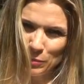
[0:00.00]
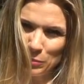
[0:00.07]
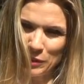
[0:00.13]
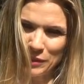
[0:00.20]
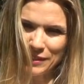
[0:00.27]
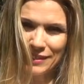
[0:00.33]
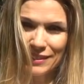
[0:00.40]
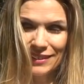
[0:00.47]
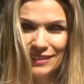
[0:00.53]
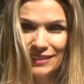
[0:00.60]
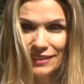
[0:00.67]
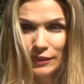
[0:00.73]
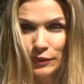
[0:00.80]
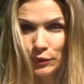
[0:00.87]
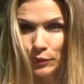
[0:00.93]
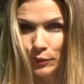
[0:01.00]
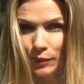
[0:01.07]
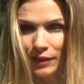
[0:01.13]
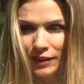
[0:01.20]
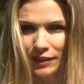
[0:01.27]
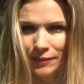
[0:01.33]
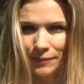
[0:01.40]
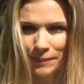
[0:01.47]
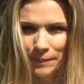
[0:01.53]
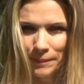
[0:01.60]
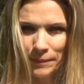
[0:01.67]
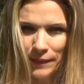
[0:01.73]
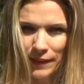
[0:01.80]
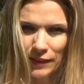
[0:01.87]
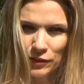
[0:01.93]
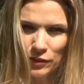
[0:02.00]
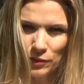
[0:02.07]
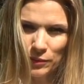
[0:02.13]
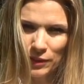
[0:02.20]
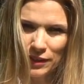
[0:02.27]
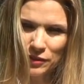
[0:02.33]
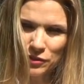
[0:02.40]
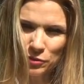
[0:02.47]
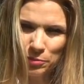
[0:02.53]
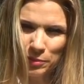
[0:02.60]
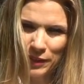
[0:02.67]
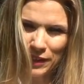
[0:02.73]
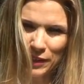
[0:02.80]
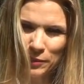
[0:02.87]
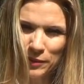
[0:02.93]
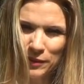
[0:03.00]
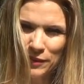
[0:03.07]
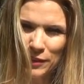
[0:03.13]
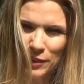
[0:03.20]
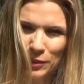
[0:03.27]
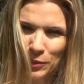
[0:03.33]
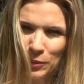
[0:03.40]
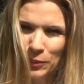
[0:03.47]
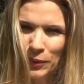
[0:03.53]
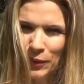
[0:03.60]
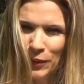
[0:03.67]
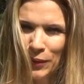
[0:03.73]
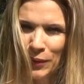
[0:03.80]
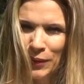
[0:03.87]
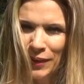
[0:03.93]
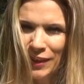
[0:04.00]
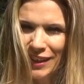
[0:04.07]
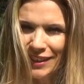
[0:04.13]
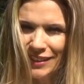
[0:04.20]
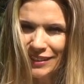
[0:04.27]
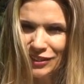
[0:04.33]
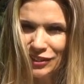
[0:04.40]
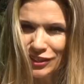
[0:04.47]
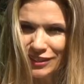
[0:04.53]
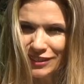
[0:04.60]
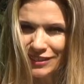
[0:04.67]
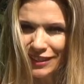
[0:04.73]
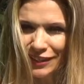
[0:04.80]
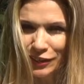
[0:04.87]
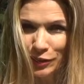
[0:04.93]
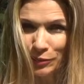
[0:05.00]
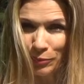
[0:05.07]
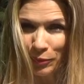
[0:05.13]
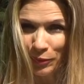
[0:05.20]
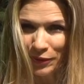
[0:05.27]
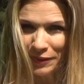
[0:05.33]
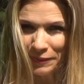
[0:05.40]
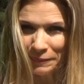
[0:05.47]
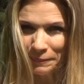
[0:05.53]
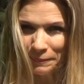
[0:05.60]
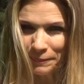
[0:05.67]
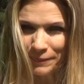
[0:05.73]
mentally in a new way, and you're ready to play with the new energies a little more?